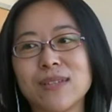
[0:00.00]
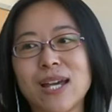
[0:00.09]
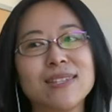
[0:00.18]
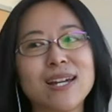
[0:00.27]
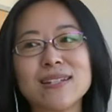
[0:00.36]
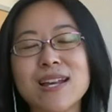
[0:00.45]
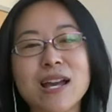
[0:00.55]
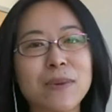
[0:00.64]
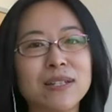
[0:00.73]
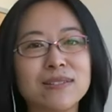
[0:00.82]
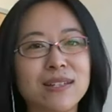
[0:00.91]
at that time,
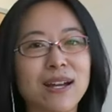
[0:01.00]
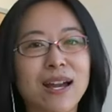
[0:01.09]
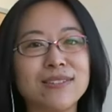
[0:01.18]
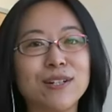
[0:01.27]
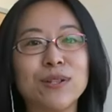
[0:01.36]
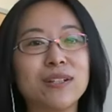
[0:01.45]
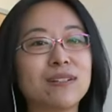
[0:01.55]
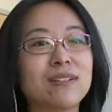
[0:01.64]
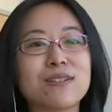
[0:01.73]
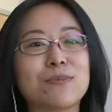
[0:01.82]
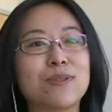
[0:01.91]
I think I know
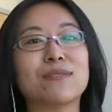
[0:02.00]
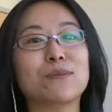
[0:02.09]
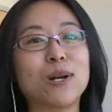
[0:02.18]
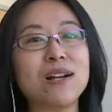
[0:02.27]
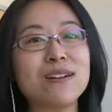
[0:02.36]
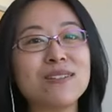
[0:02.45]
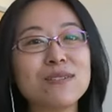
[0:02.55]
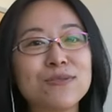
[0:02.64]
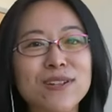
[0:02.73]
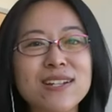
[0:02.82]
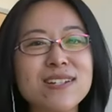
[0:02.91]
English pretty well.
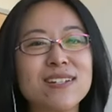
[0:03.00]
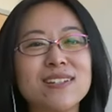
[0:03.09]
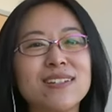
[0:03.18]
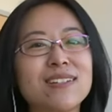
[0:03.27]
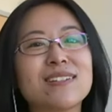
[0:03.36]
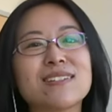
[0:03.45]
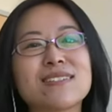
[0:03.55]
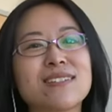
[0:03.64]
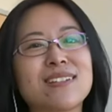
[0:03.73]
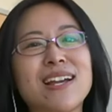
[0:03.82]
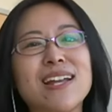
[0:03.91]
French and English
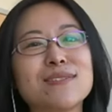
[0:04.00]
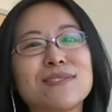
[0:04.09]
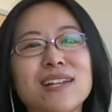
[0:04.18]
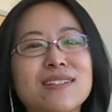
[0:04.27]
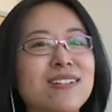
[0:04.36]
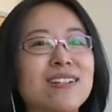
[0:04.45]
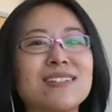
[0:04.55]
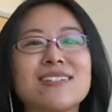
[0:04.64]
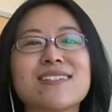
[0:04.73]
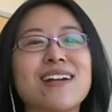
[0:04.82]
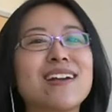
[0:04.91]
is kind of like
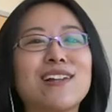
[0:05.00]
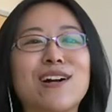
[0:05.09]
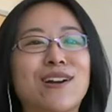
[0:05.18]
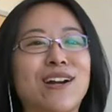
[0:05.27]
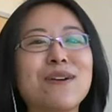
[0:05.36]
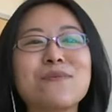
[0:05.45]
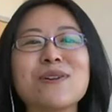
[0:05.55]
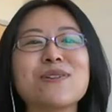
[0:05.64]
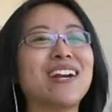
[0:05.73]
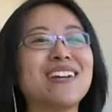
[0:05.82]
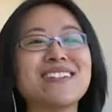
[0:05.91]
Chinese dialogue. I will
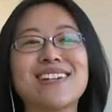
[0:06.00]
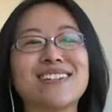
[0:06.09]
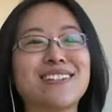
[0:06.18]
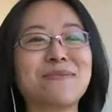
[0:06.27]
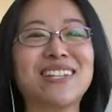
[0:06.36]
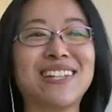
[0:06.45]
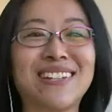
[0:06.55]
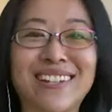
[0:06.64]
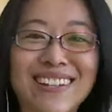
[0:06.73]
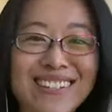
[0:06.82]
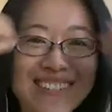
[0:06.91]
catch that
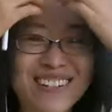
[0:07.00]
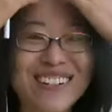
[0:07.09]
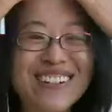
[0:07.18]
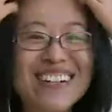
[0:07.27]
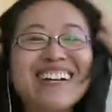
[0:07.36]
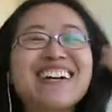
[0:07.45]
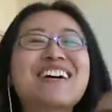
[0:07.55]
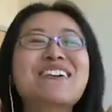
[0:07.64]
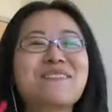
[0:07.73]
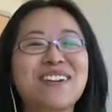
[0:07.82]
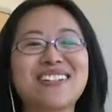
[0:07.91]
immediately. So,
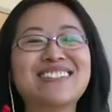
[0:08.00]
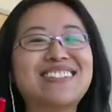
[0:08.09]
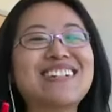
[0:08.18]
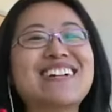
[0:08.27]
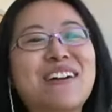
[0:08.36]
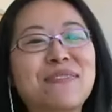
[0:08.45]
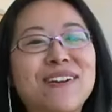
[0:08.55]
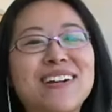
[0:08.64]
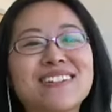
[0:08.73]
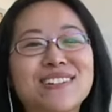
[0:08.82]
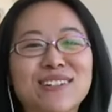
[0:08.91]
but then I
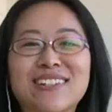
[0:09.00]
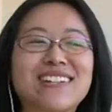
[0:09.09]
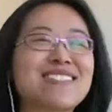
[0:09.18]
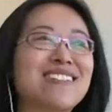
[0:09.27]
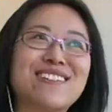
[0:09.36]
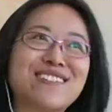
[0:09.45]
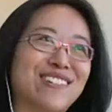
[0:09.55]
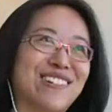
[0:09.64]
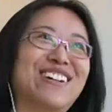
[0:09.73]
found okay, that's not true.